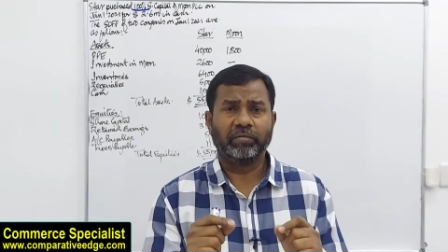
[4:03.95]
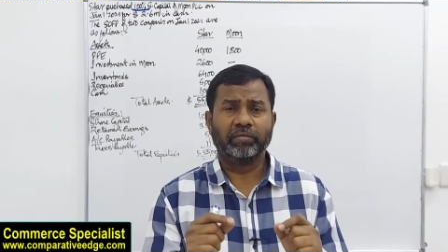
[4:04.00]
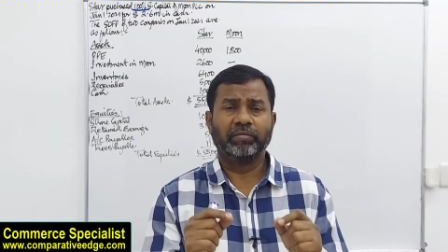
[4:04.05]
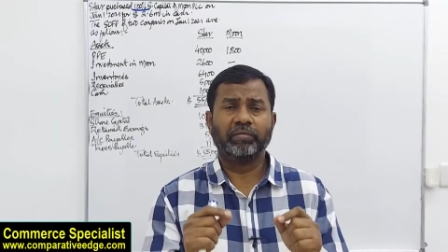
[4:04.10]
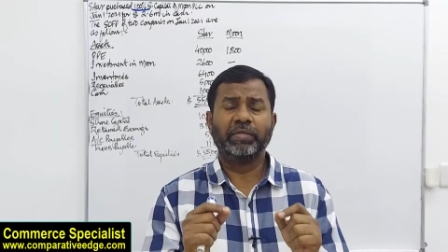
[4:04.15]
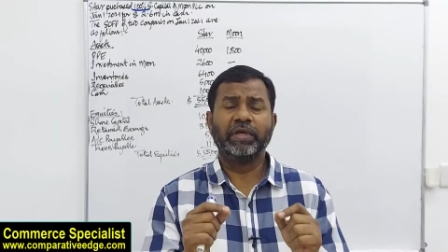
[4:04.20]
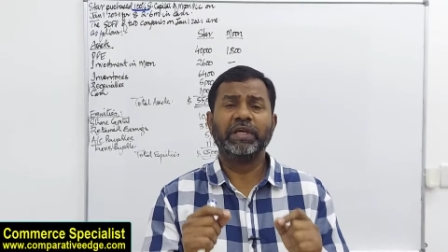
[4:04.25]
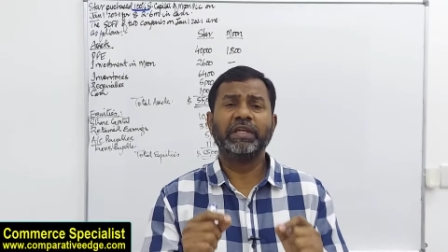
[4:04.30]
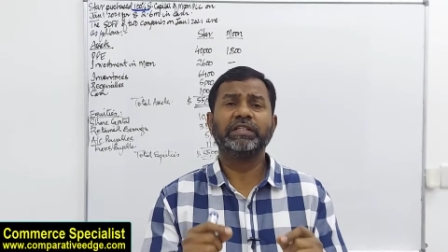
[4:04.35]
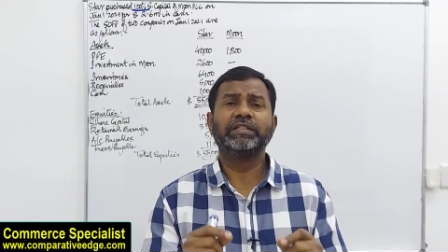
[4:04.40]

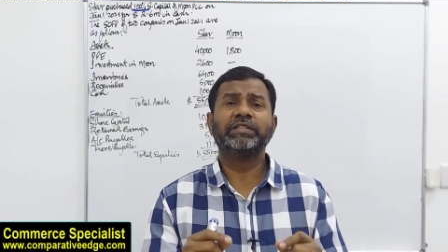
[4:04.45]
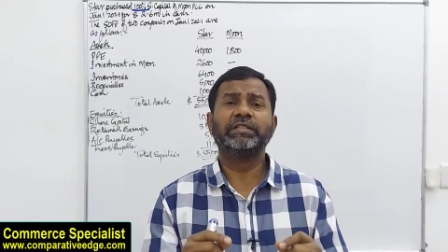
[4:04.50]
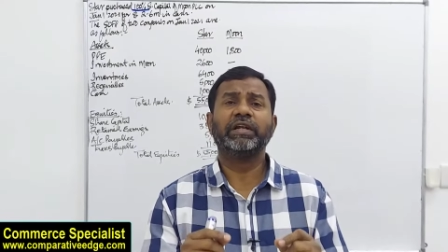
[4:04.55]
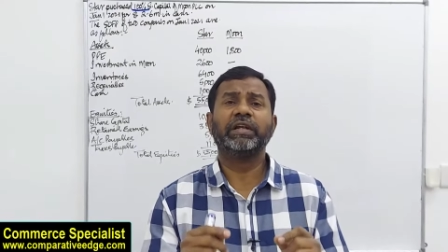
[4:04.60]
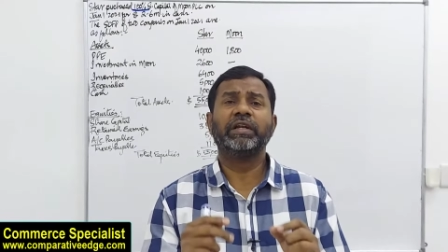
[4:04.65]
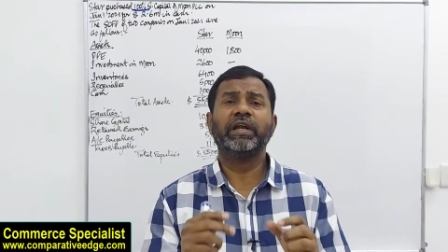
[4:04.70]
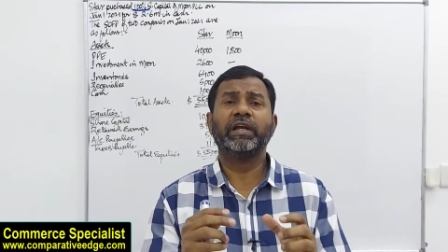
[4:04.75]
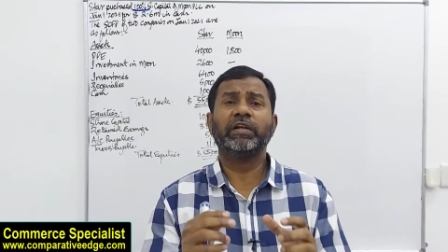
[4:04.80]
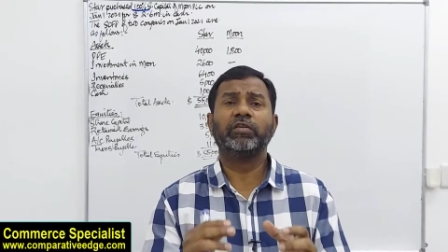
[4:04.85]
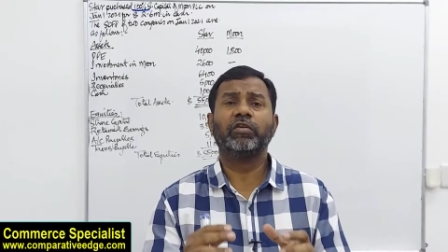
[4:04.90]
means the
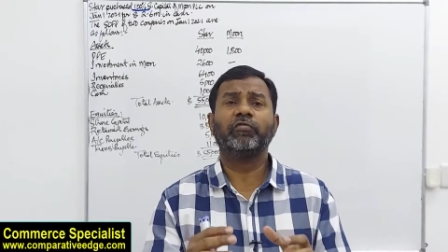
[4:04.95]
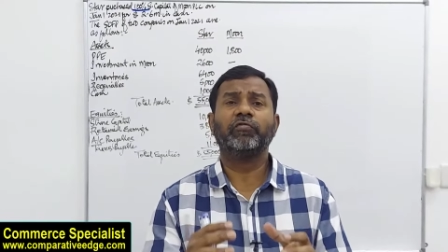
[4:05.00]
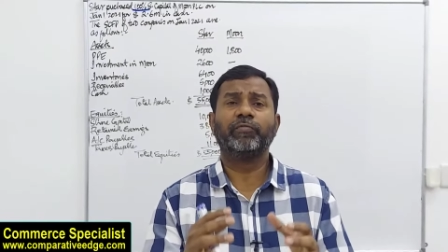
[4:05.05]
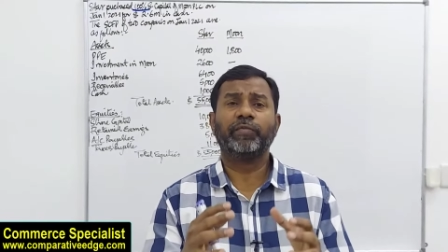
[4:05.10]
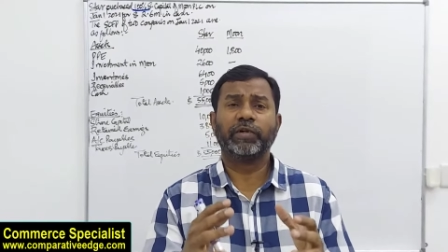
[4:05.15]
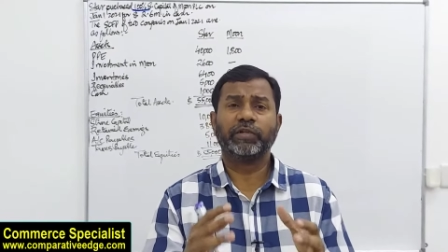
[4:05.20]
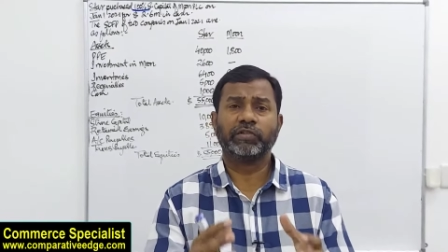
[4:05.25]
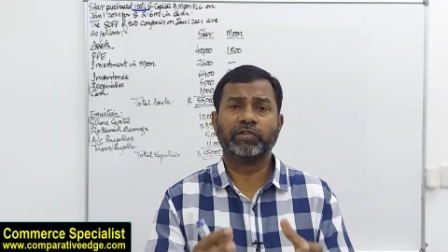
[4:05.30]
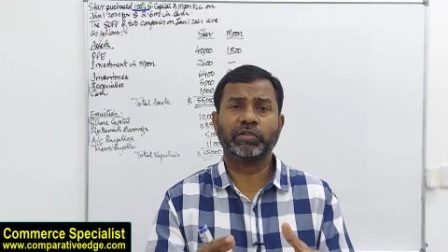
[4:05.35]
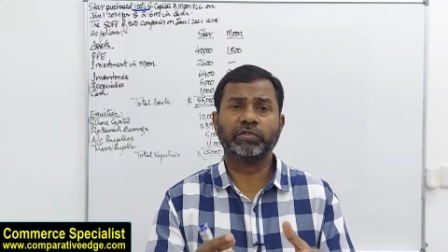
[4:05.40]
date of
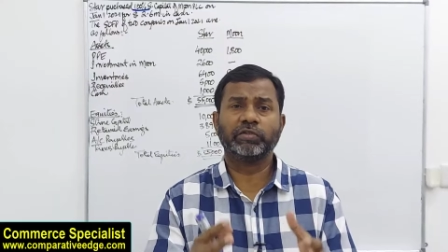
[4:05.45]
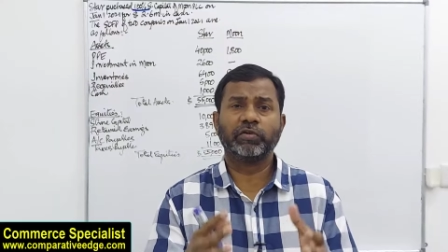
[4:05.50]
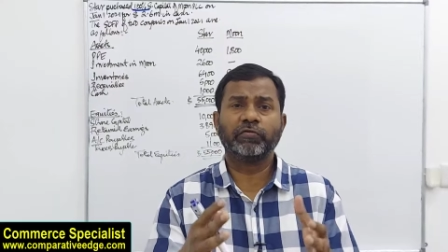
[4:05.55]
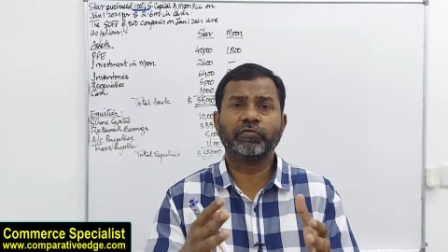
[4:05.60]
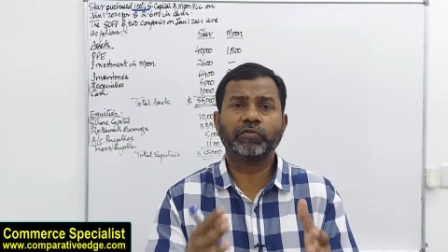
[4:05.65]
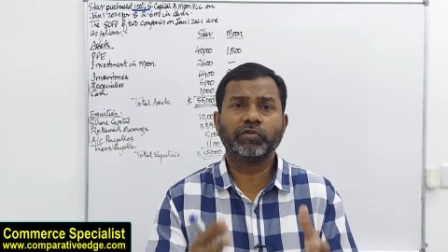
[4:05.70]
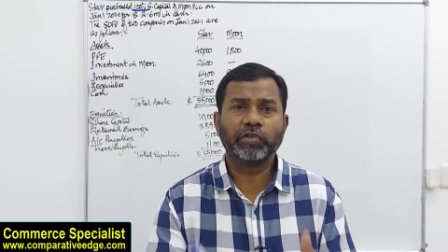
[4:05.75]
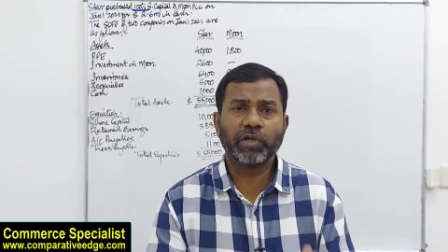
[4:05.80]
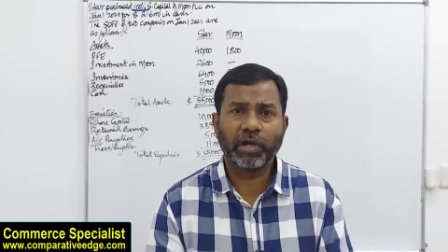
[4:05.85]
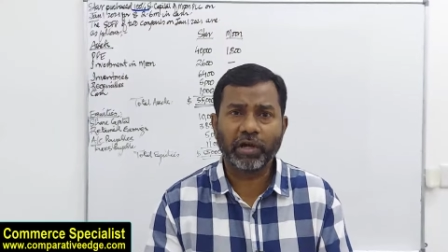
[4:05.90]
purchase
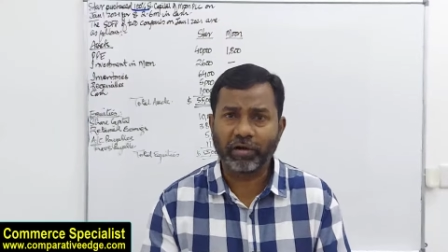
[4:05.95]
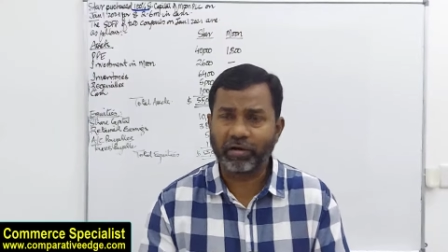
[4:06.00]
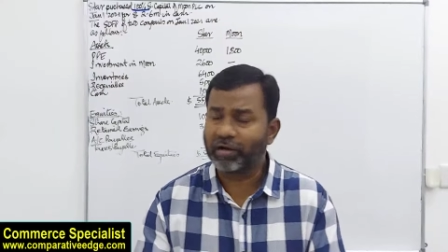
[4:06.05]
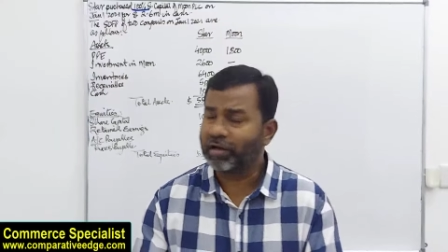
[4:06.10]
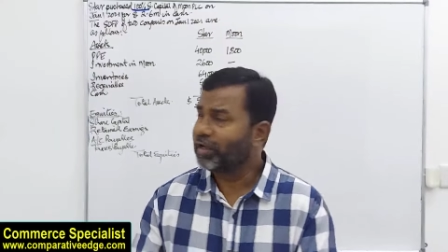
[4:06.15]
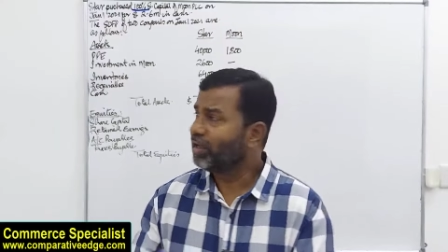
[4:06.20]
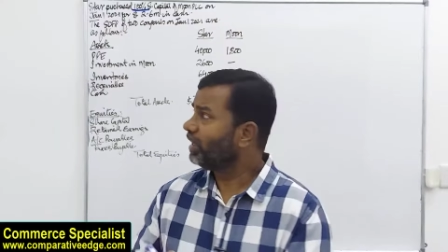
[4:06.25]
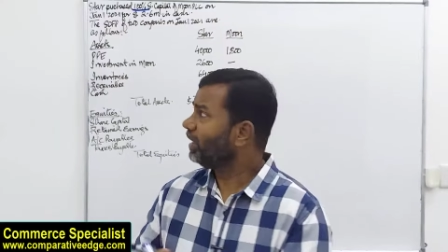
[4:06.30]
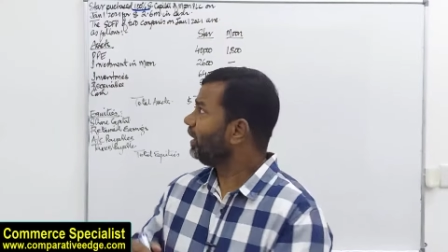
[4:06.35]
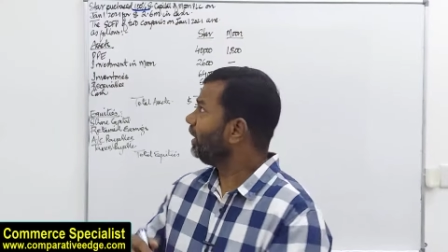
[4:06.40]
of share